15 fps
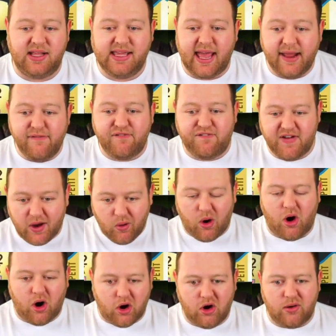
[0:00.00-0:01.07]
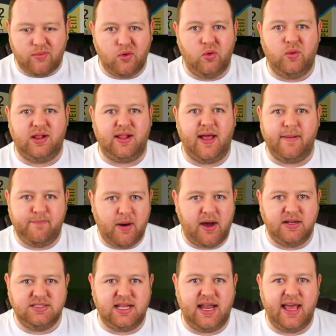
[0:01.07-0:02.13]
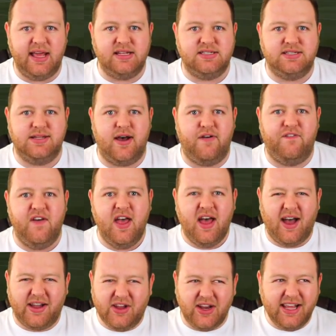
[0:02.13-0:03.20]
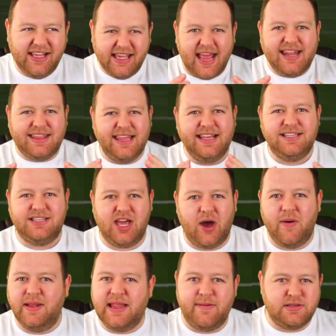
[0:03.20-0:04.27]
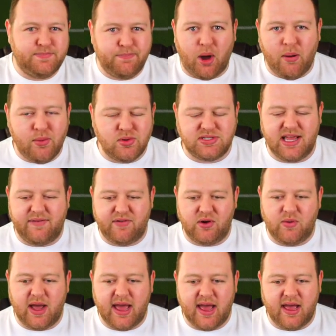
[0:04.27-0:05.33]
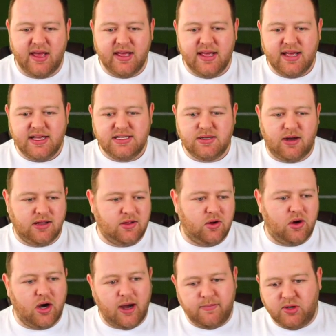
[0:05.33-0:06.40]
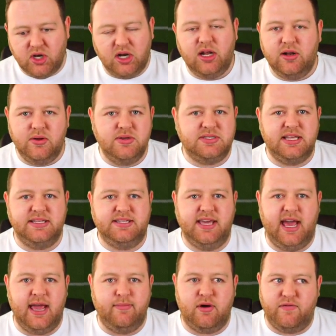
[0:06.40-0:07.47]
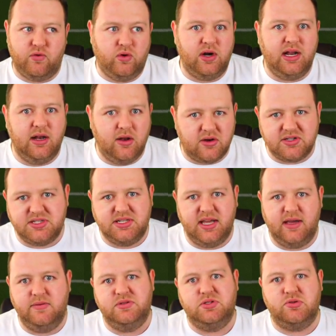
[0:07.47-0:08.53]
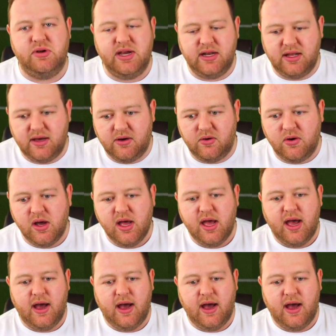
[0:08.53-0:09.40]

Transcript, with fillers: The game felt horrible with like button delay and stuff. I couldn't get things going. There was bobbles everywhere. So I thought, I'm going to lose this game. I've already lost it. It was 3-0.